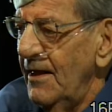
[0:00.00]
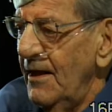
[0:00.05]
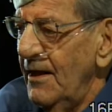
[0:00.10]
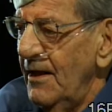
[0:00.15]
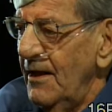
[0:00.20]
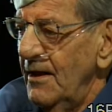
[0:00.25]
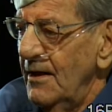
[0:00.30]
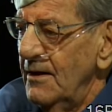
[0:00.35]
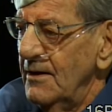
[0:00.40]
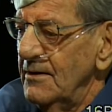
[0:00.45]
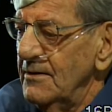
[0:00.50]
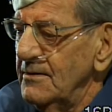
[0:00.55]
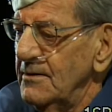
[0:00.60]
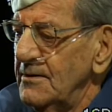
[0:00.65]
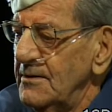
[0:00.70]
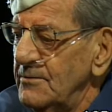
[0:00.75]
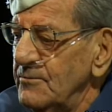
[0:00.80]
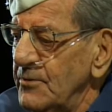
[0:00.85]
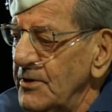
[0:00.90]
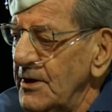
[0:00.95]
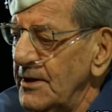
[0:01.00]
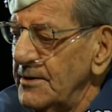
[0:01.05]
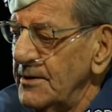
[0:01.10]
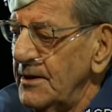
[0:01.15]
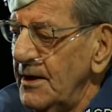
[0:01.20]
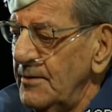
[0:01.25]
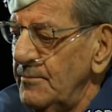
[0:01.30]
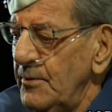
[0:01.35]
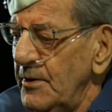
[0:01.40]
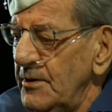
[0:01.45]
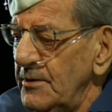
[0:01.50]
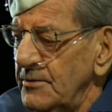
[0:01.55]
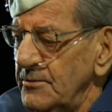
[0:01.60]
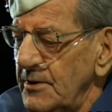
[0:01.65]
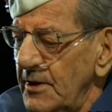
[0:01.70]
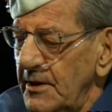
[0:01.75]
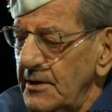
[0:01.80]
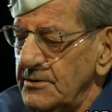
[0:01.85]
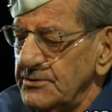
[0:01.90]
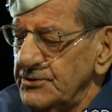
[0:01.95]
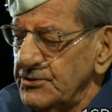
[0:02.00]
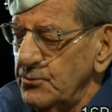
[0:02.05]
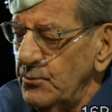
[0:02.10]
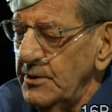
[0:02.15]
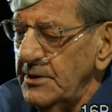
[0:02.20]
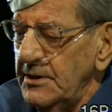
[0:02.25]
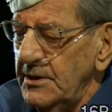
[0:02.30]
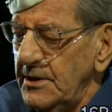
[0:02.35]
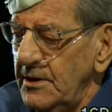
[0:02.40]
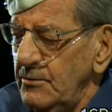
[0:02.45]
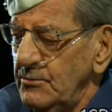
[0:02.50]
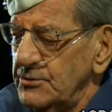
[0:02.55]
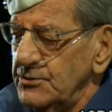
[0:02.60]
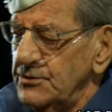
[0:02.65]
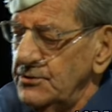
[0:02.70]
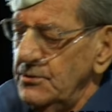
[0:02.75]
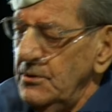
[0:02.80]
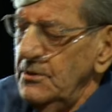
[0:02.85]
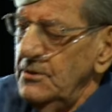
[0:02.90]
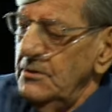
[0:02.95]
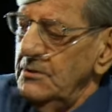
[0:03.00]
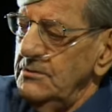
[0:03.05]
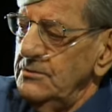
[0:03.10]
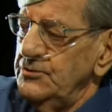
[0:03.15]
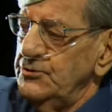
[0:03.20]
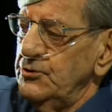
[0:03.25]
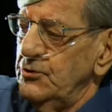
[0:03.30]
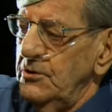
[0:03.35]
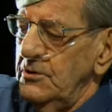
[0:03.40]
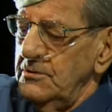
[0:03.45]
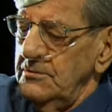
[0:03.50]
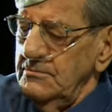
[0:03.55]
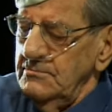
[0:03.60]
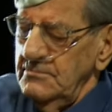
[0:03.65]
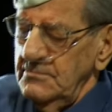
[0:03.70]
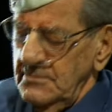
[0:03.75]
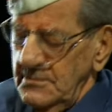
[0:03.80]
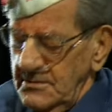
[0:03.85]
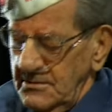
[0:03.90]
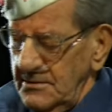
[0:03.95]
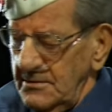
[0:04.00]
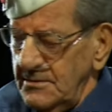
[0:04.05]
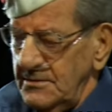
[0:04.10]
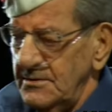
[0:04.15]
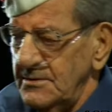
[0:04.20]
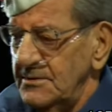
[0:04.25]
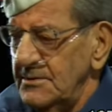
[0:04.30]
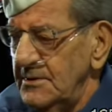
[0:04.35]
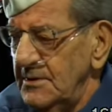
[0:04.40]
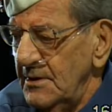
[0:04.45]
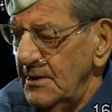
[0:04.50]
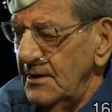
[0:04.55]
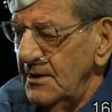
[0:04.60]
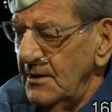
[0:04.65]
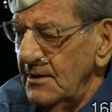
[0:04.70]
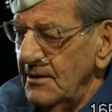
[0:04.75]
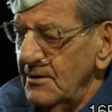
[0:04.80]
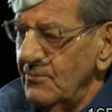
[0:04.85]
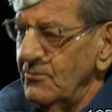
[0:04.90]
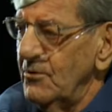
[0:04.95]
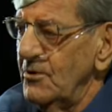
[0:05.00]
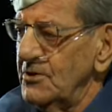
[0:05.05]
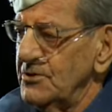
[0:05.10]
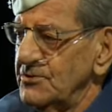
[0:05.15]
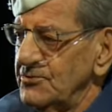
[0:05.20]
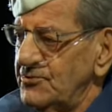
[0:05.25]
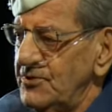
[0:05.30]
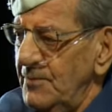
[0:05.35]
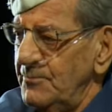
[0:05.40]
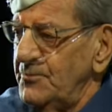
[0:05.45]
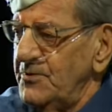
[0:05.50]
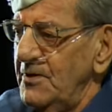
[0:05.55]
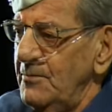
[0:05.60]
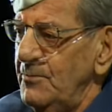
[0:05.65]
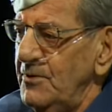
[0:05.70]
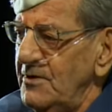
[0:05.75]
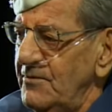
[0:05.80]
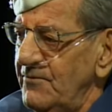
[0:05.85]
And we had a guy by uh, Al Sawicki, he was short, and uh, we always jumped him in first.